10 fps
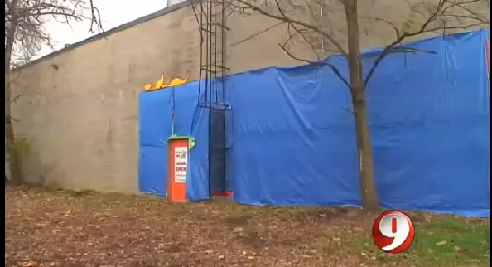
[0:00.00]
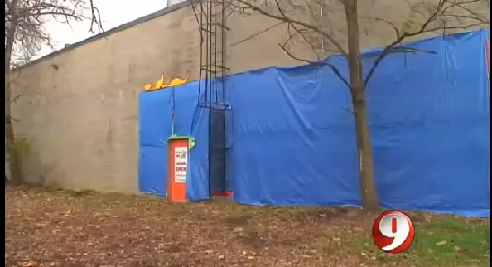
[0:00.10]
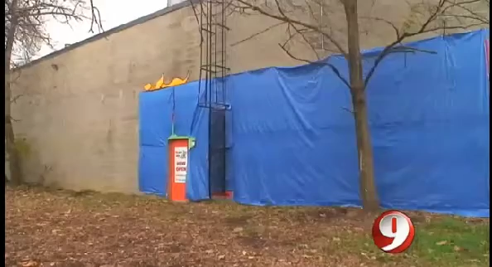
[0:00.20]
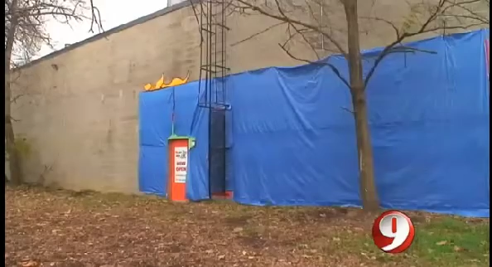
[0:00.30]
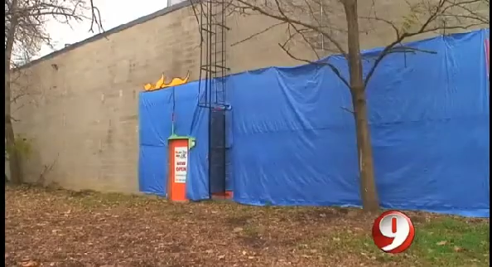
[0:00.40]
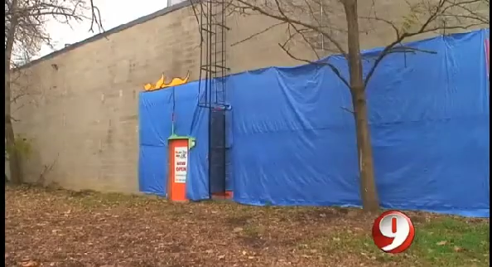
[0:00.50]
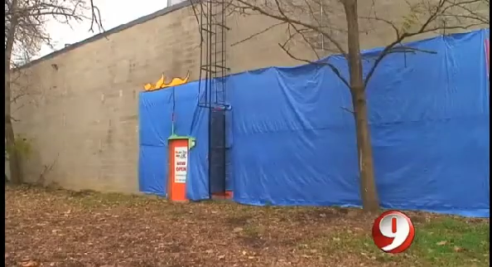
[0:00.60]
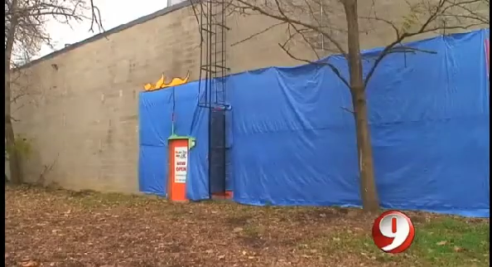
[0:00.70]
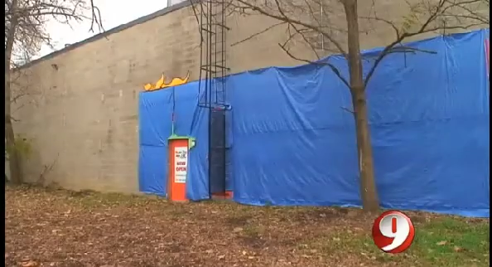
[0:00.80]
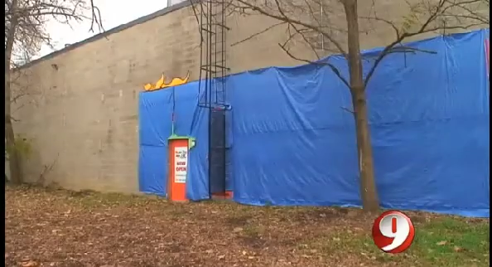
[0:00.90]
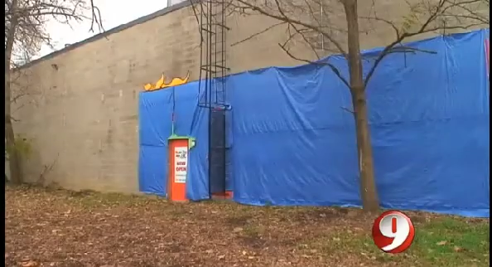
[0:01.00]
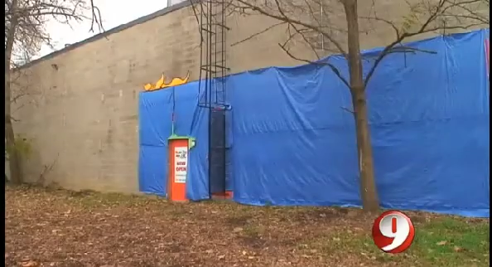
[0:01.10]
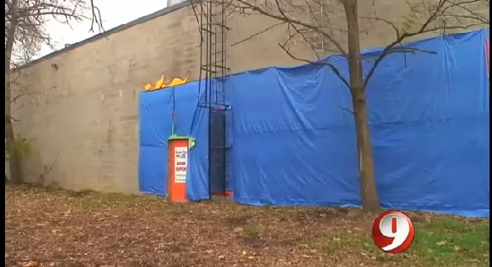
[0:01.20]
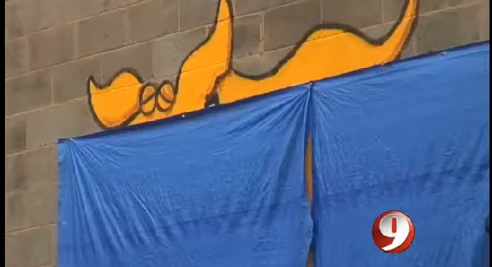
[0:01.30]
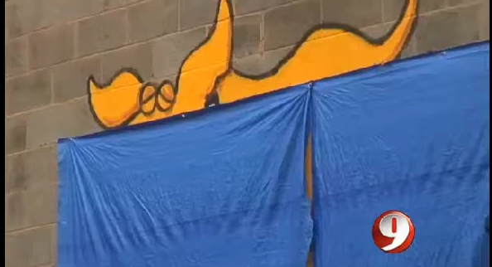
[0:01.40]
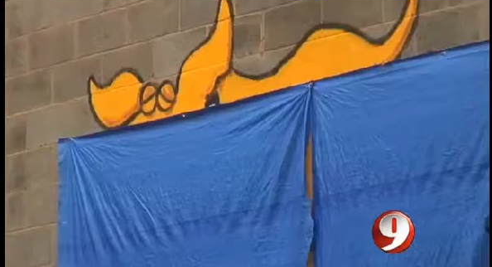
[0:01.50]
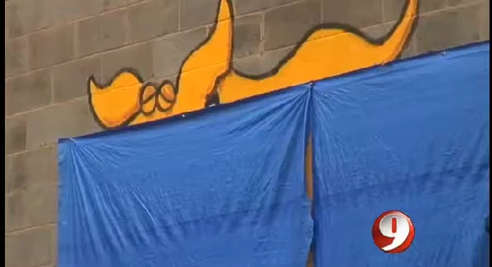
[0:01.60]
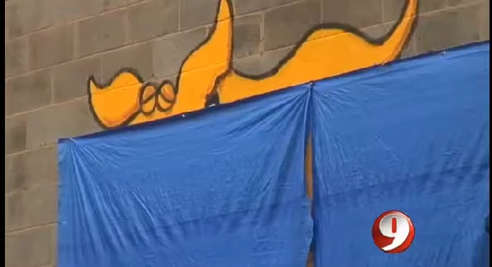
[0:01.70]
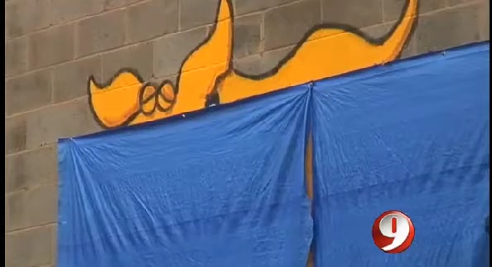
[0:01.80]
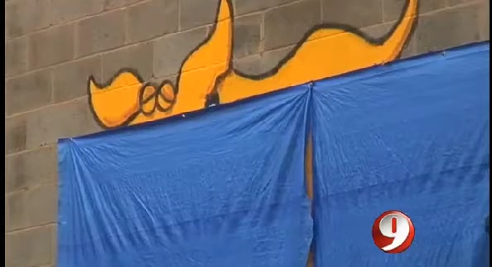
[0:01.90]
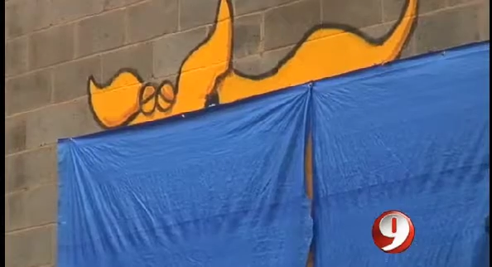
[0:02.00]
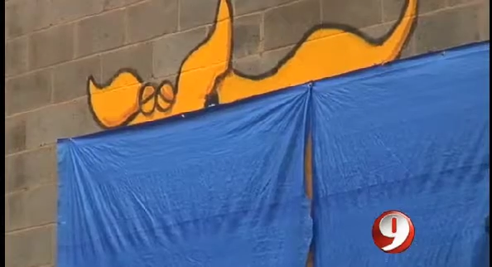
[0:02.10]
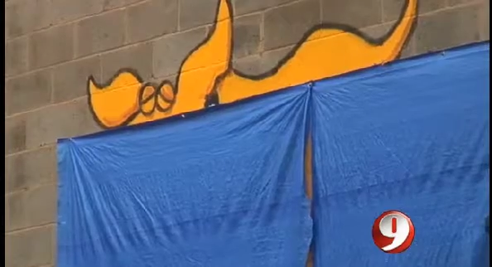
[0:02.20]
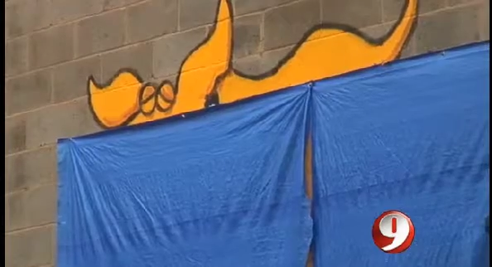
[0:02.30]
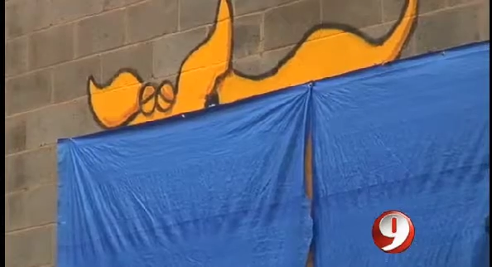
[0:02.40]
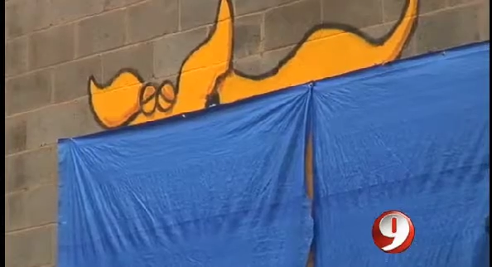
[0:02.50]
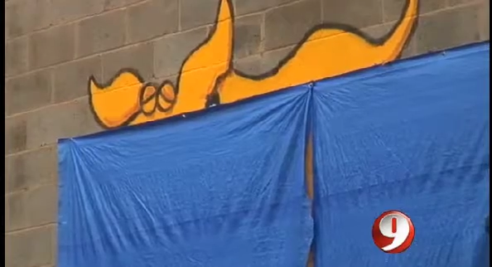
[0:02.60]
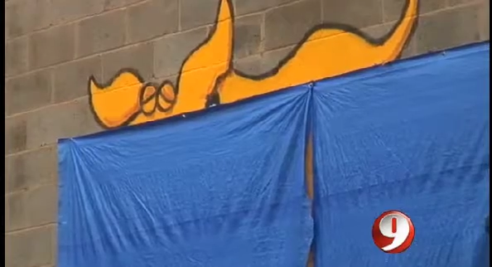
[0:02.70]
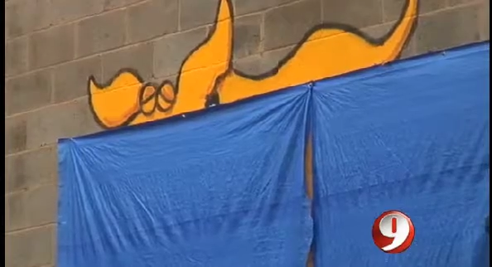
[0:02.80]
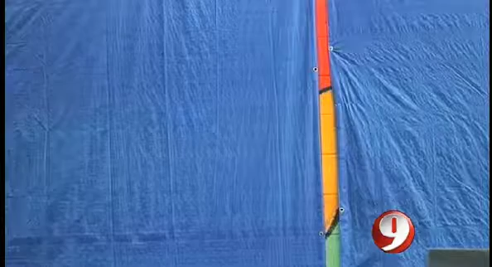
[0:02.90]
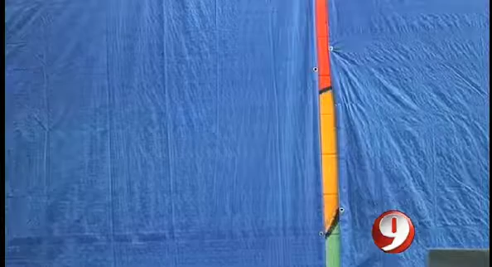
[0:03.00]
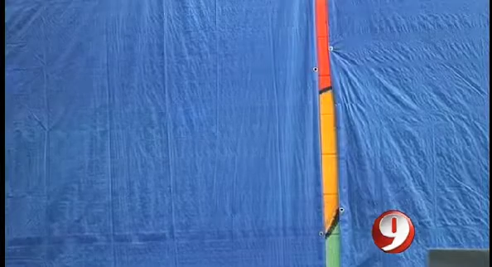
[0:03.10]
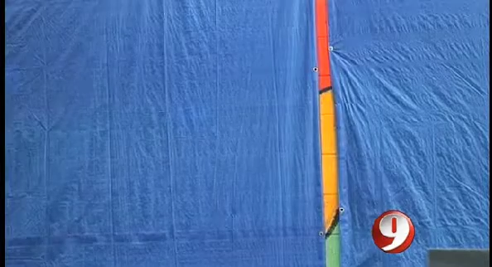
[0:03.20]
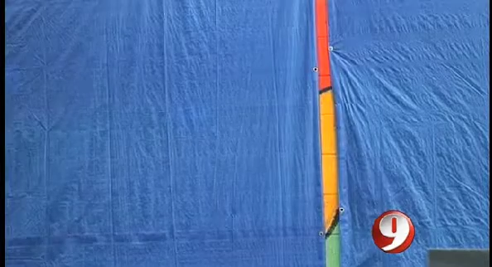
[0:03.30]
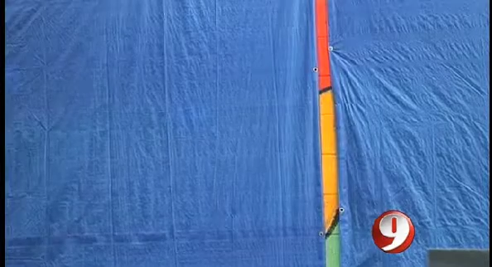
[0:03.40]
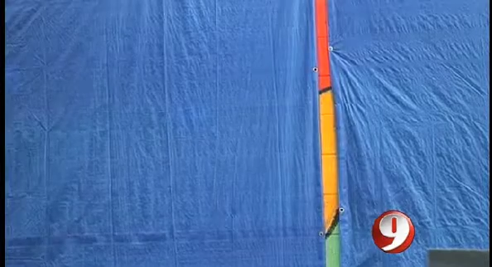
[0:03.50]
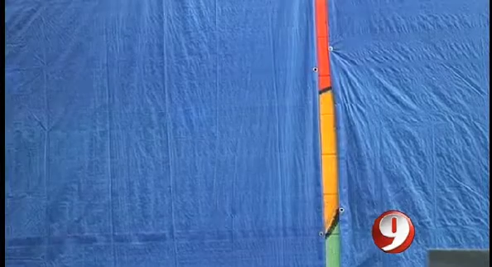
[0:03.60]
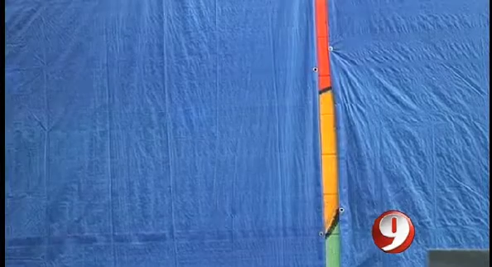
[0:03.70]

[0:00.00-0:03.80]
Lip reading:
[unreadable: no face in view]